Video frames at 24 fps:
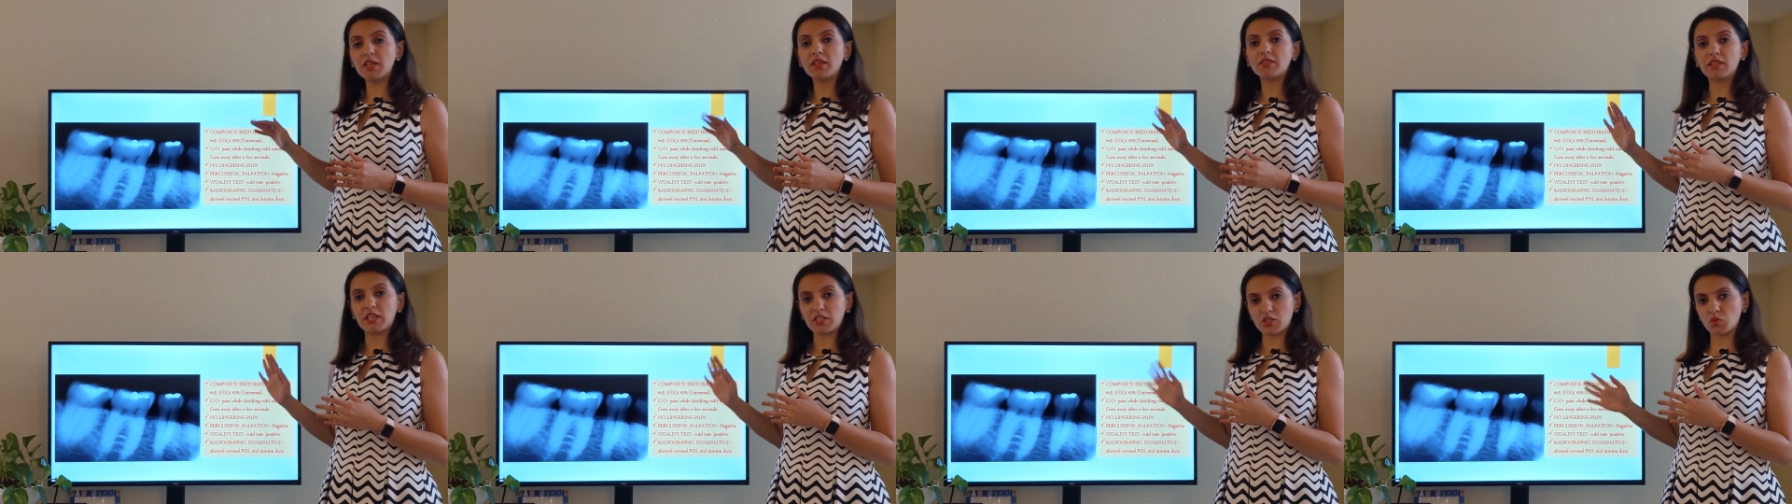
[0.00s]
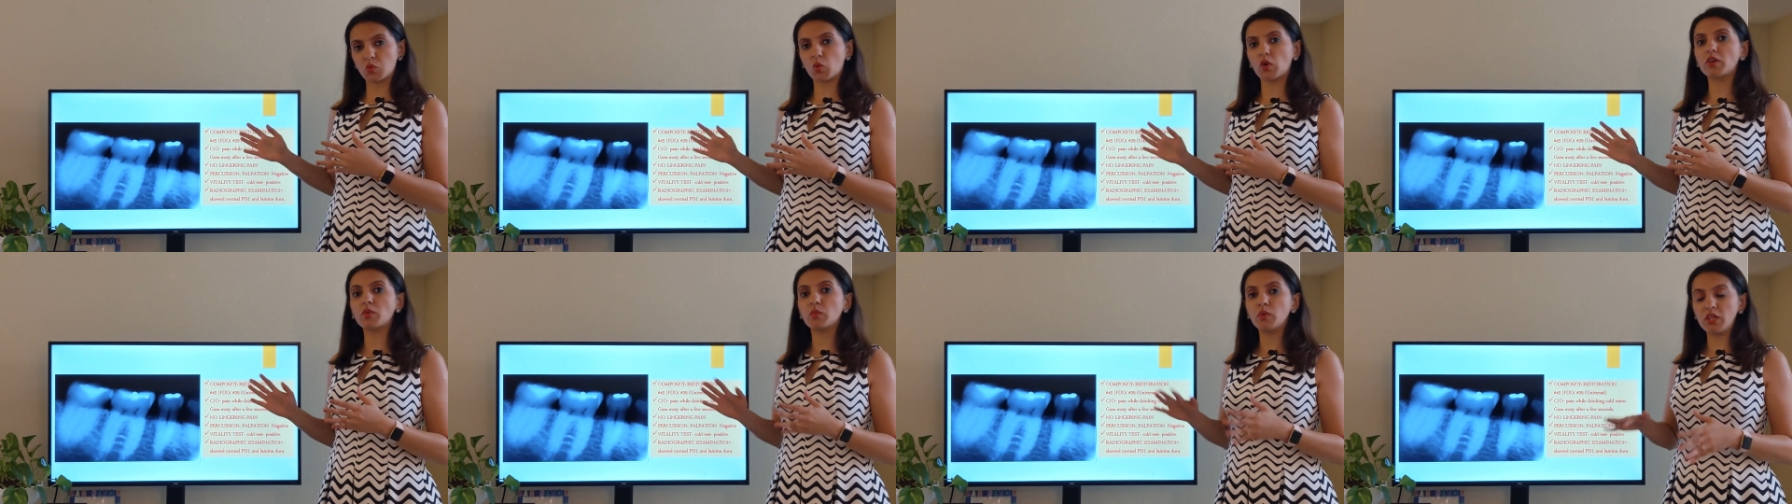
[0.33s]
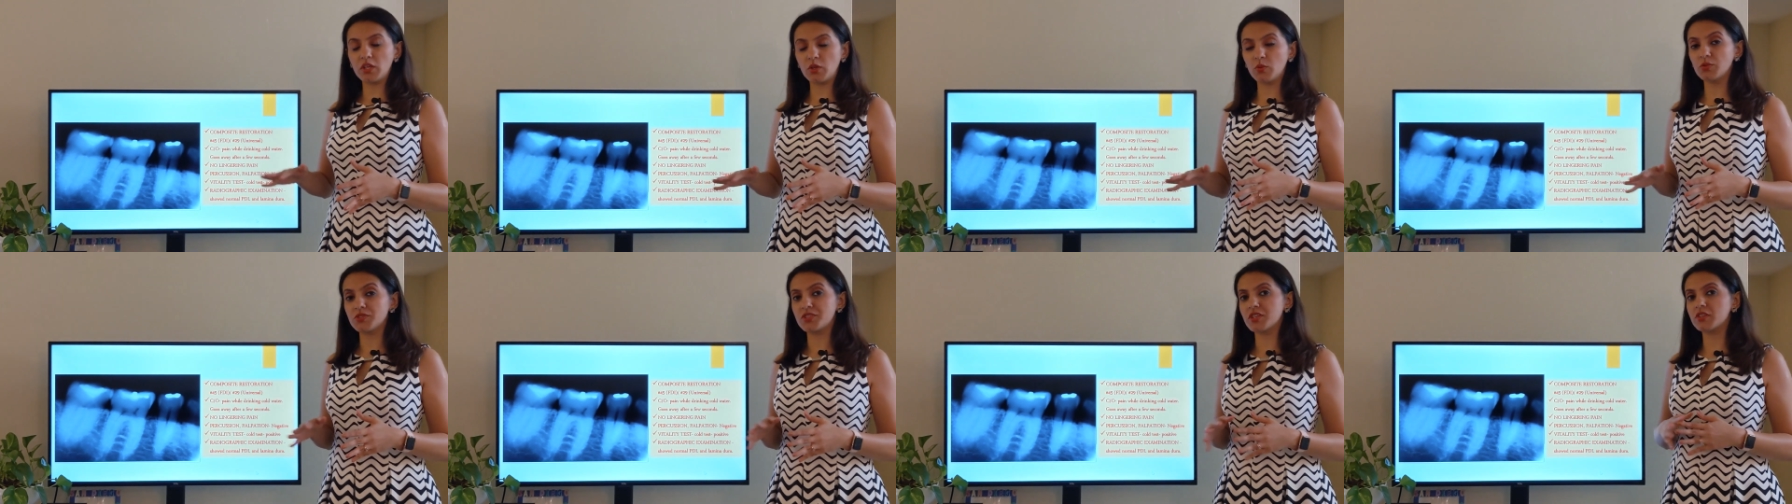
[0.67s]
That's what we
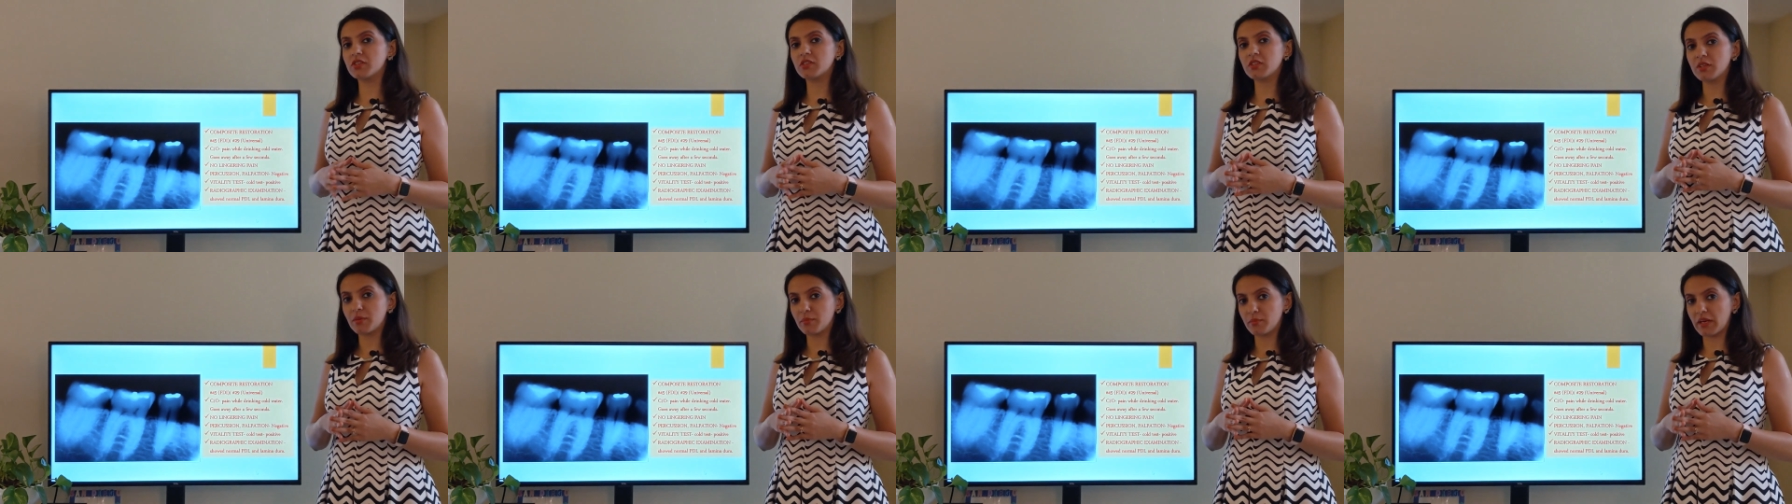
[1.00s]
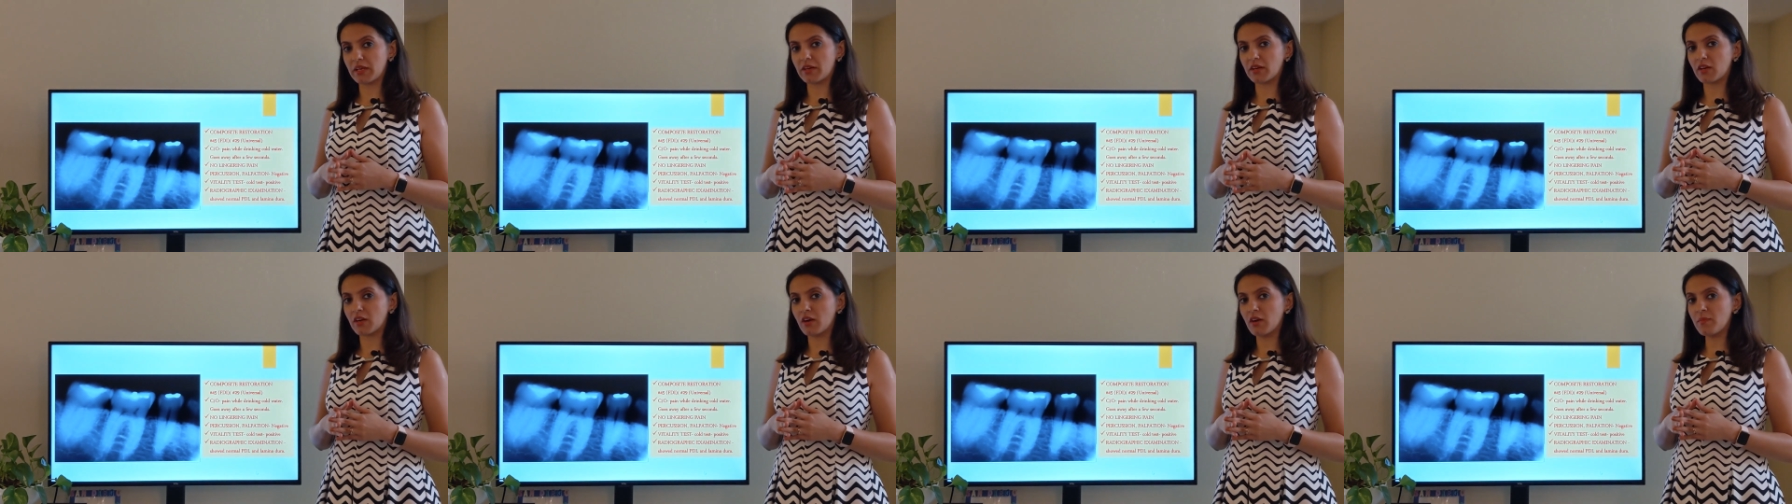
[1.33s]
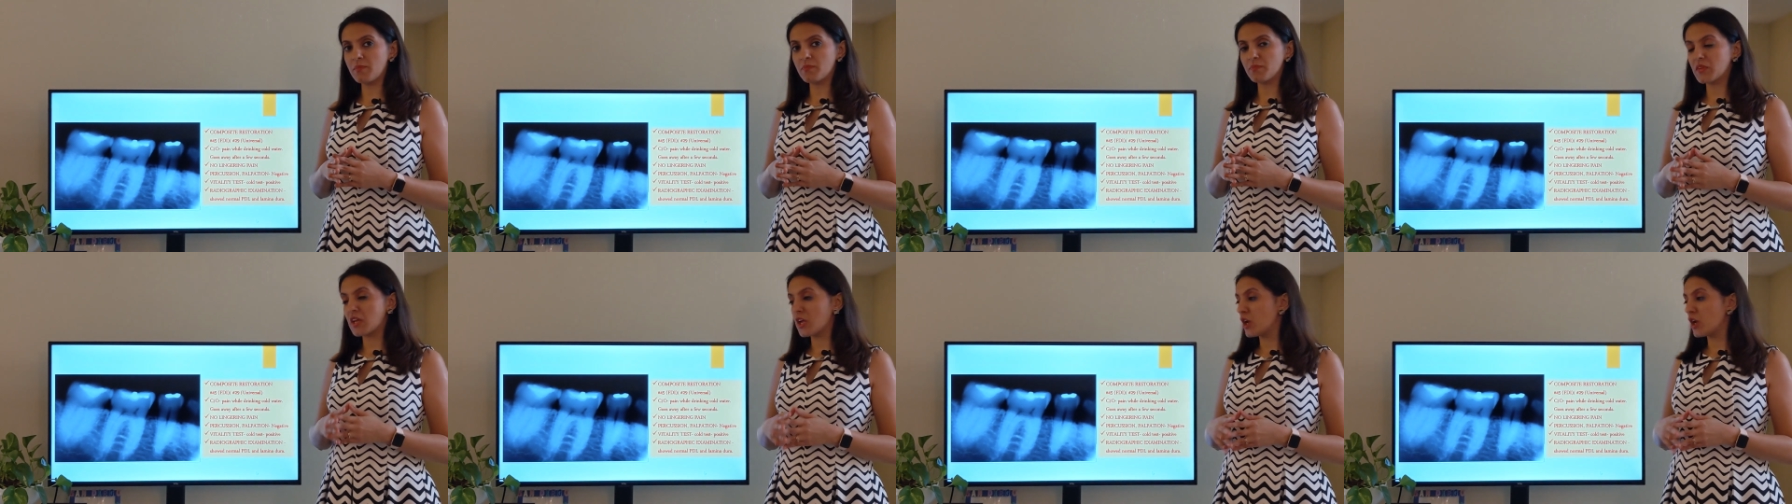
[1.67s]
use here in America.